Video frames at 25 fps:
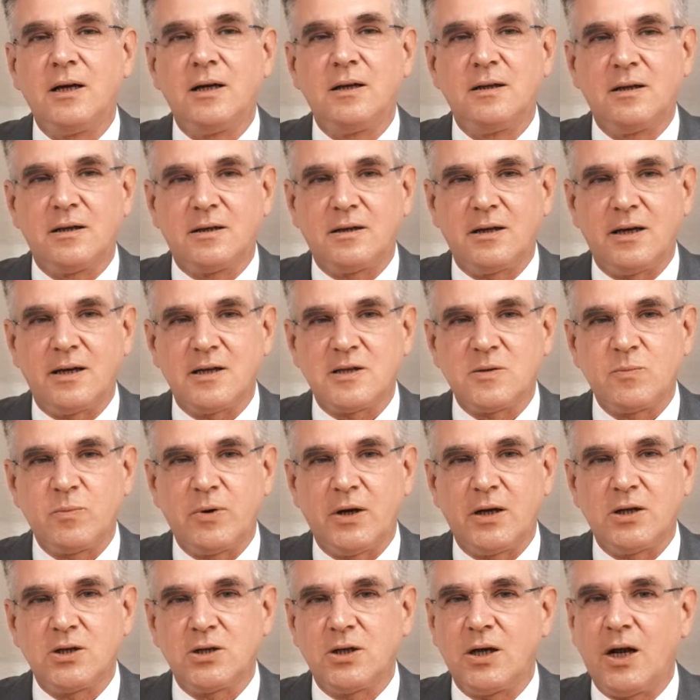in the test
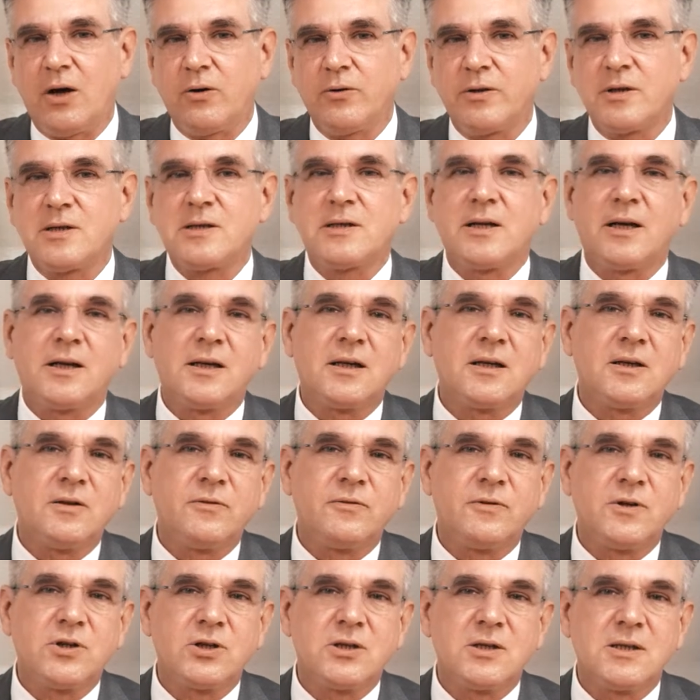bench and how the static
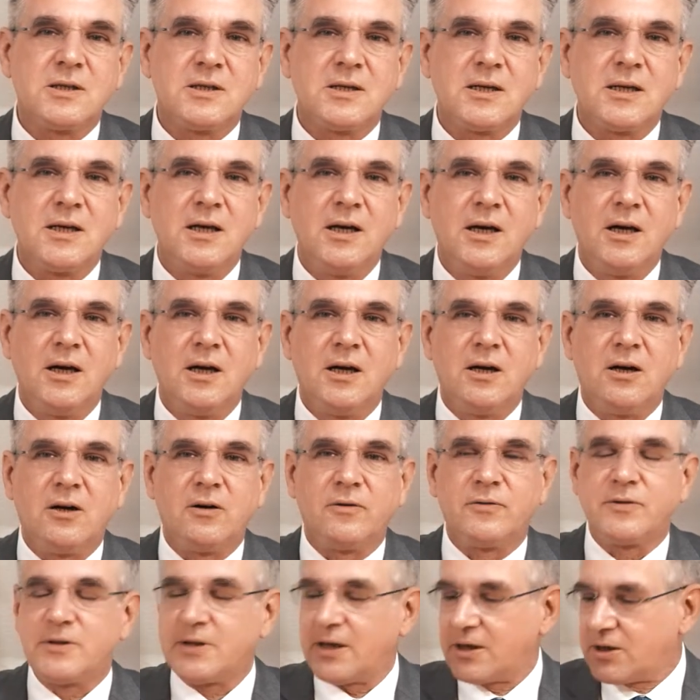efficiency
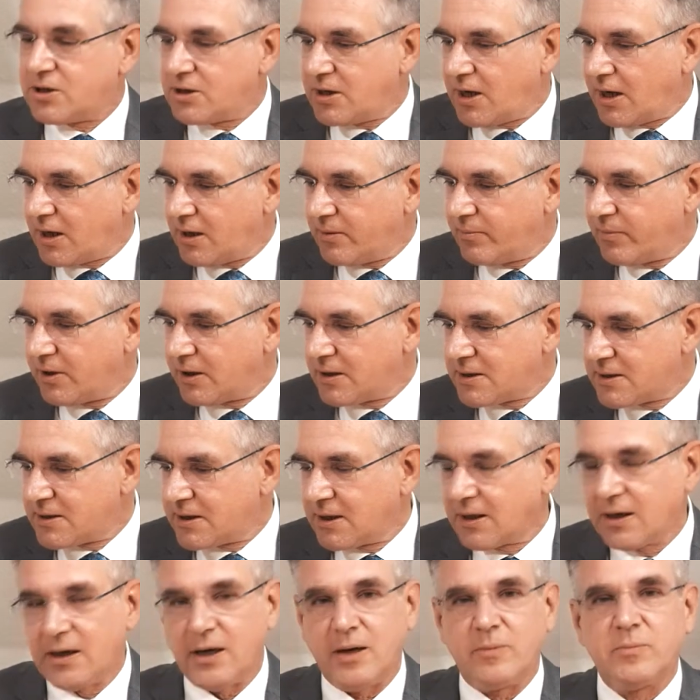of such
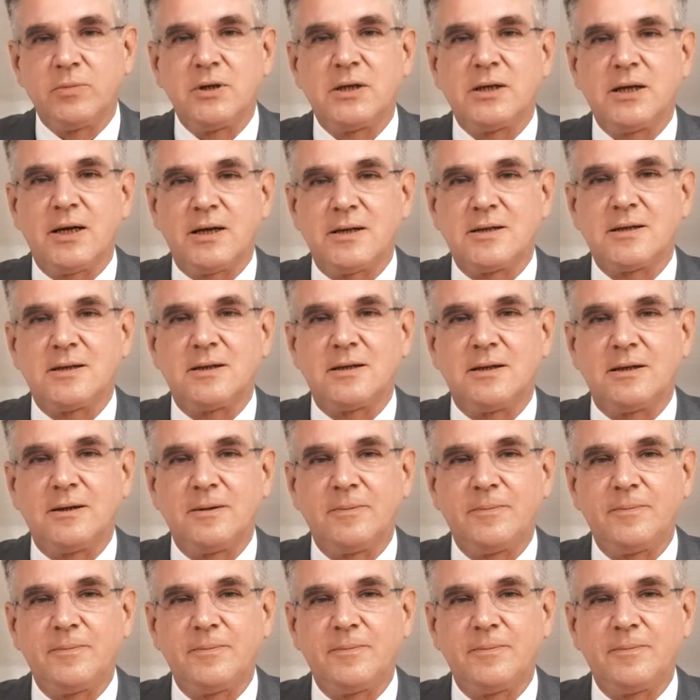elements can be tested.